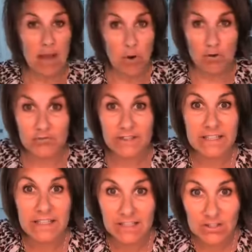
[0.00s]

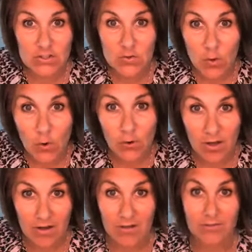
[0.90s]
powerfully in
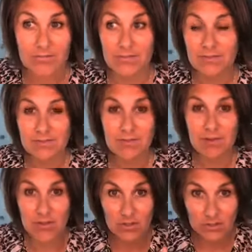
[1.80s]
control of
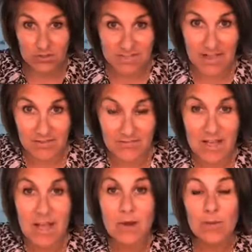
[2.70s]
yourself,
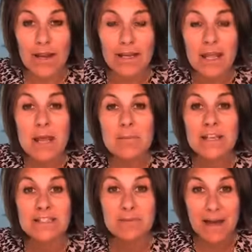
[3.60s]
right?
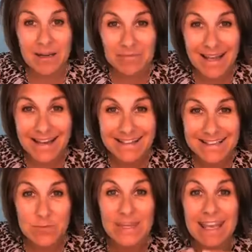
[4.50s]
Because the bottom line
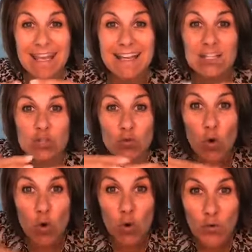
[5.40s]
is we can't
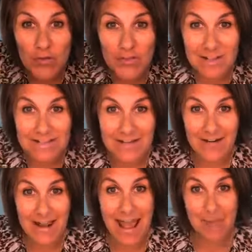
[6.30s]
control the things that
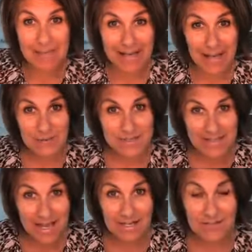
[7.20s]
are happening
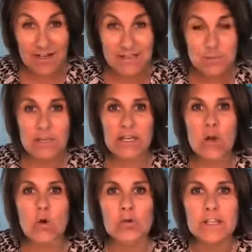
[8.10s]
outside of us. We can
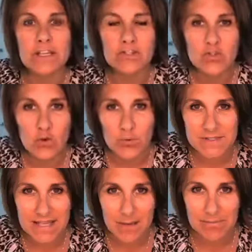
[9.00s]
only control
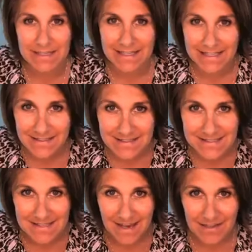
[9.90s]
what's happening
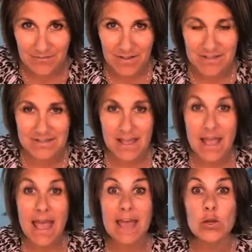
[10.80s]
inside of us
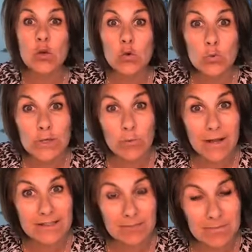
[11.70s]
and who we
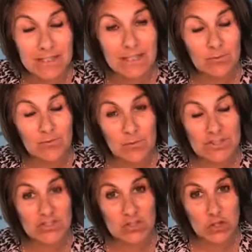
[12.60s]
want to be. And if we
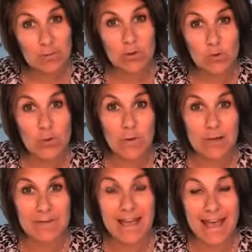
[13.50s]
determine who we want
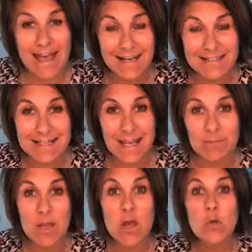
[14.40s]
to be ahead of
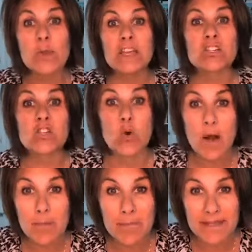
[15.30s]
time, we can show
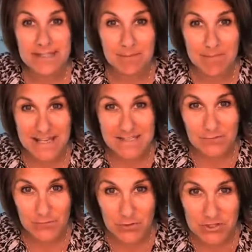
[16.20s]
up as the best
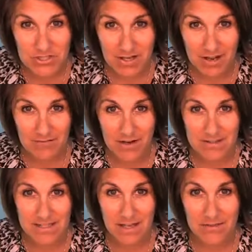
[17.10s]
version of
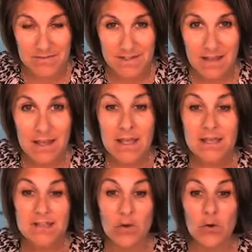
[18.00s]
ourselves.
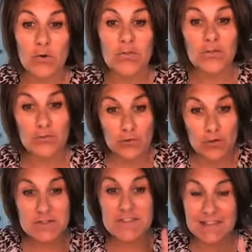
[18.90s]
So the
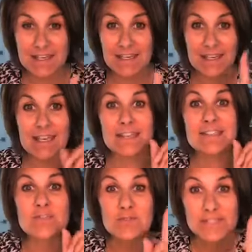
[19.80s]
first thing
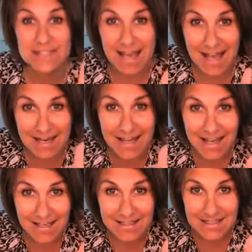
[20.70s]
is to decide
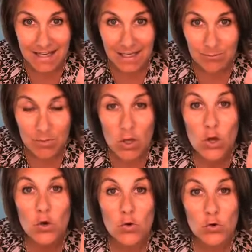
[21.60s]
ahead of time
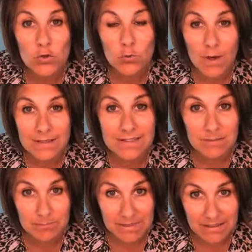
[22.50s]
who you want
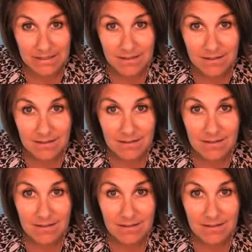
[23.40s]
to be